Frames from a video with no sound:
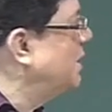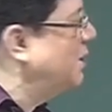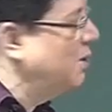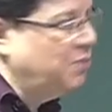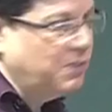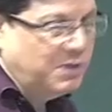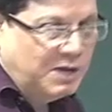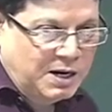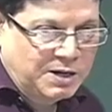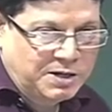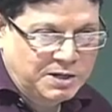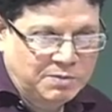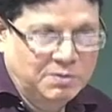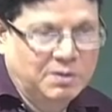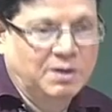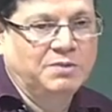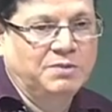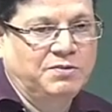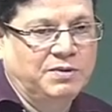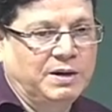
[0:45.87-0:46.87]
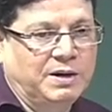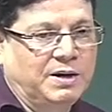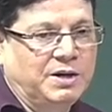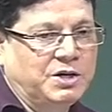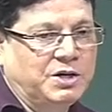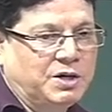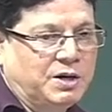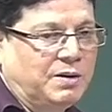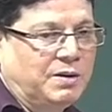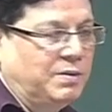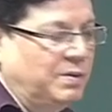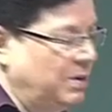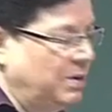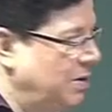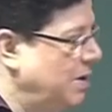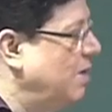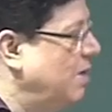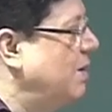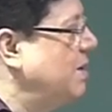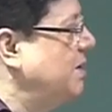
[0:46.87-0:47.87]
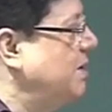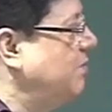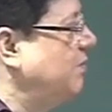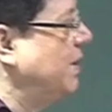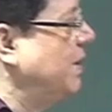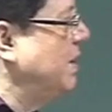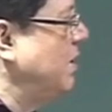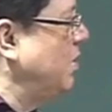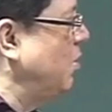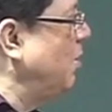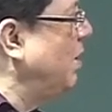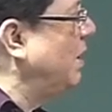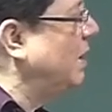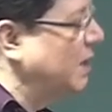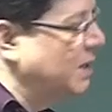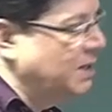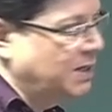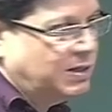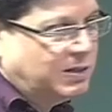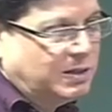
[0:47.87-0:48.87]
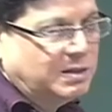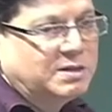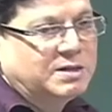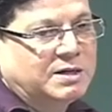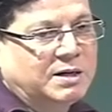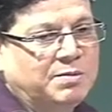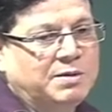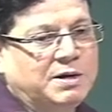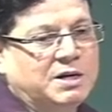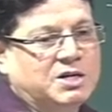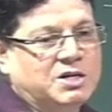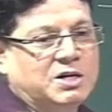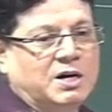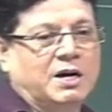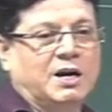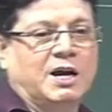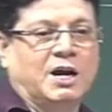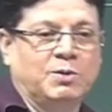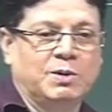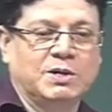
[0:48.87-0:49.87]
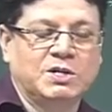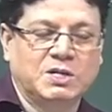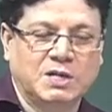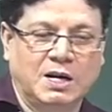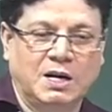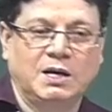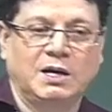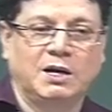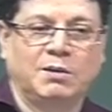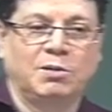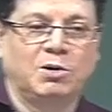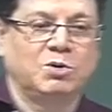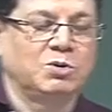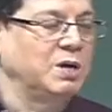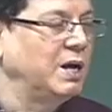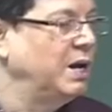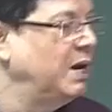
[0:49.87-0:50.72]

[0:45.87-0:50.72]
of relative configuration. There are different nomenclature system. Yesterday, I was telling about